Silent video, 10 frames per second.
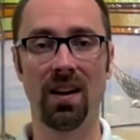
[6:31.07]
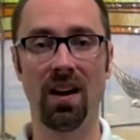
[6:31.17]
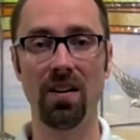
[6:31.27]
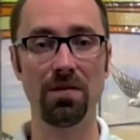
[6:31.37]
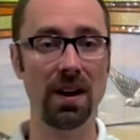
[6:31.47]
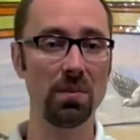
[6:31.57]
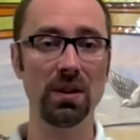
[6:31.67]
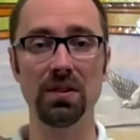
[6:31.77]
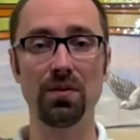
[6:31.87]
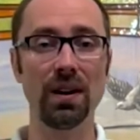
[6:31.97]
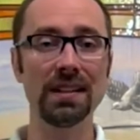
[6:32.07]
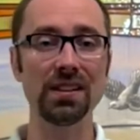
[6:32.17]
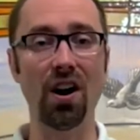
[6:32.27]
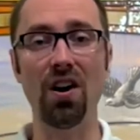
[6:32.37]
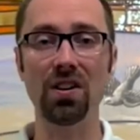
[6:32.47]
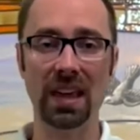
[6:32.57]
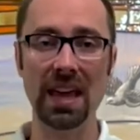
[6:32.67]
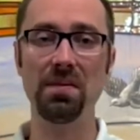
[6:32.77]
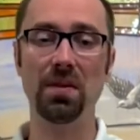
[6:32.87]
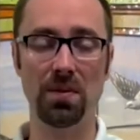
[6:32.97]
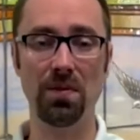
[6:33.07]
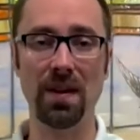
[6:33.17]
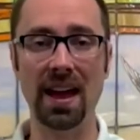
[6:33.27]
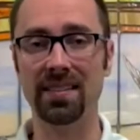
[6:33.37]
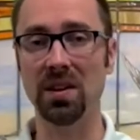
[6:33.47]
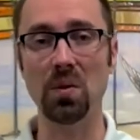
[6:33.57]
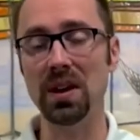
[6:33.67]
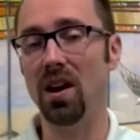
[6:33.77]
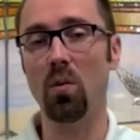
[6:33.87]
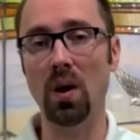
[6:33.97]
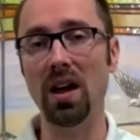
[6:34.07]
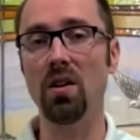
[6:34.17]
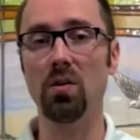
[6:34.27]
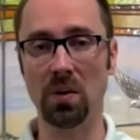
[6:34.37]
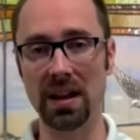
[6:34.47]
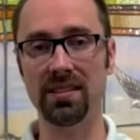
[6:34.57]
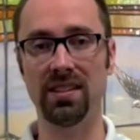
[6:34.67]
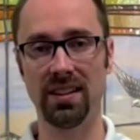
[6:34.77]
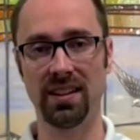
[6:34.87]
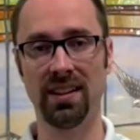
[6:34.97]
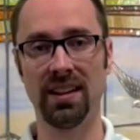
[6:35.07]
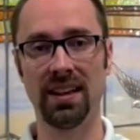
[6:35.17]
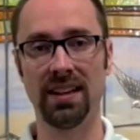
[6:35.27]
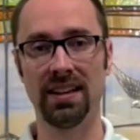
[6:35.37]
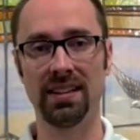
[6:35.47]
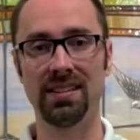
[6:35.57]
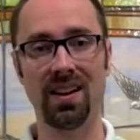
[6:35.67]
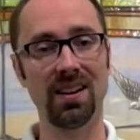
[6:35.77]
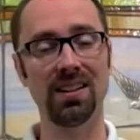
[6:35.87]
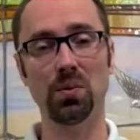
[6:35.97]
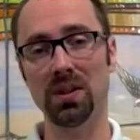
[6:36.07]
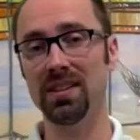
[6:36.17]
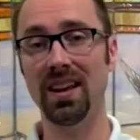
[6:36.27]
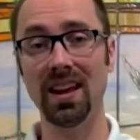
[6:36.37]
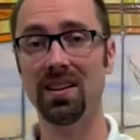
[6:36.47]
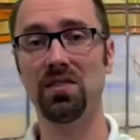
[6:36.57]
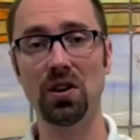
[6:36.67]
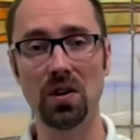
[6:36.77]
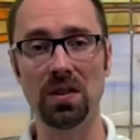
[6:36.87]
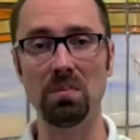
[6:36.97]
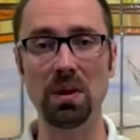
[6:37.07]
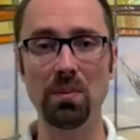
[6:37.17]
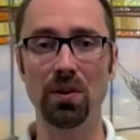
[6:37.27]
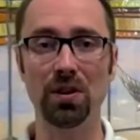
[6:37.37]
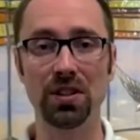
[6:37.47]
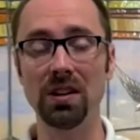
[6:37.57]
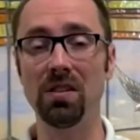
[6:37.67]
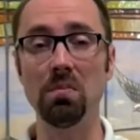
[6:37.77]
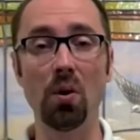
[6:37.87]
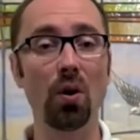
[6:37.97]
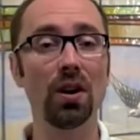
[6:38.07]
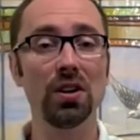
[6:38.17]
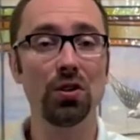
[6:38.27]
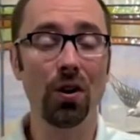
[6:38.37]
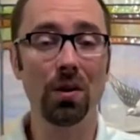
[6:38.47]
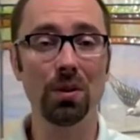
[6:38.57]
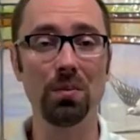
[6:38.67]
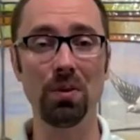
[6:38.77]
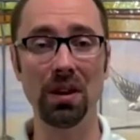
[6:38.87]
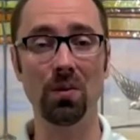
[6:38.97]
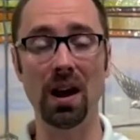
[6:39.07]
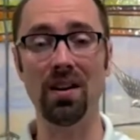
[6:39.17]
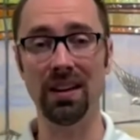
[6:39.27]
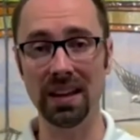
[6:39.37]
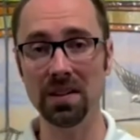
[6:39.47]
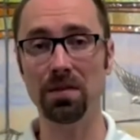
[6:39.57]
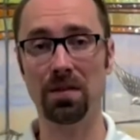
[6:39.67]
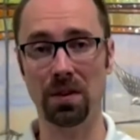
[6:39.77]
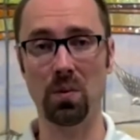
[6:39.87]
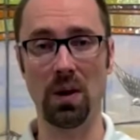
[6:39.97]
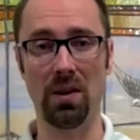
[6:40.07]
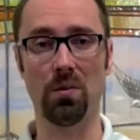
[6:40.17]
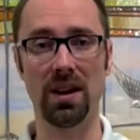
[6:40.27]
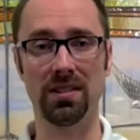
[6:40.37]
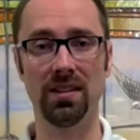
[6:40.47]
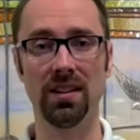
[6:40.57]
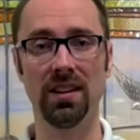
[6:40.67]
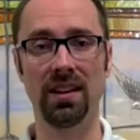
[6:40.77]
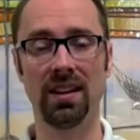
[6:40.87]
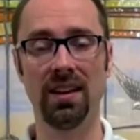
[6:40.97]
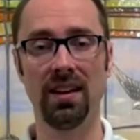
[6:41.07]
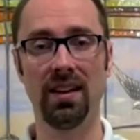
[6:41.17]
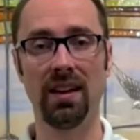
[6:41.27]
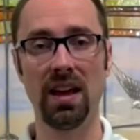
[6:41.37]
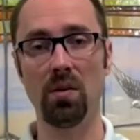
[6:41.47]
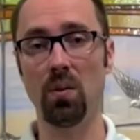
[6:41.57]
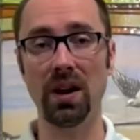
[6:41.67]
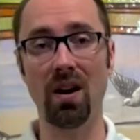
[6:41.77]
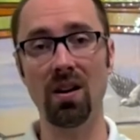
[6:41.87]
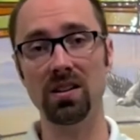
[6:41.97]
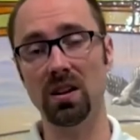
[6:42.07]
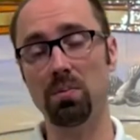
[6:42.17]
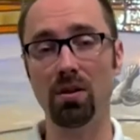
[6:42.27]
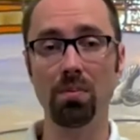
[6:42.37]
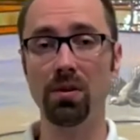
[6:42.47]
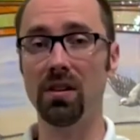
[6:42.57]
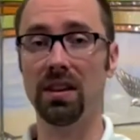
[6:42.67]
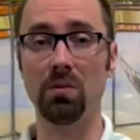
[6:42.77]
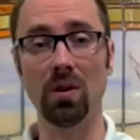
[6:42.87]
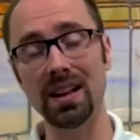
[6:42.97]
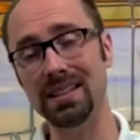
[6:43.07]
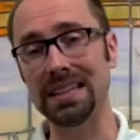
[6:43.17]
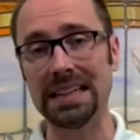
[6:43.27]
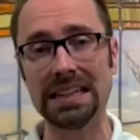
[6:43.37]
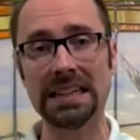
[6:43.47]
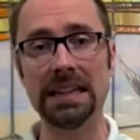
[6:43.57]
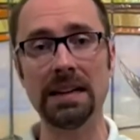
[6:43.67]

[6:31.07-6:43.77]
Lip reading: Our family and friends all gain from the fact that we are well rested. Studies, once again, have shown that people are generally more enjoyable to be around if they're well rested. And when we aren't appropriately resting,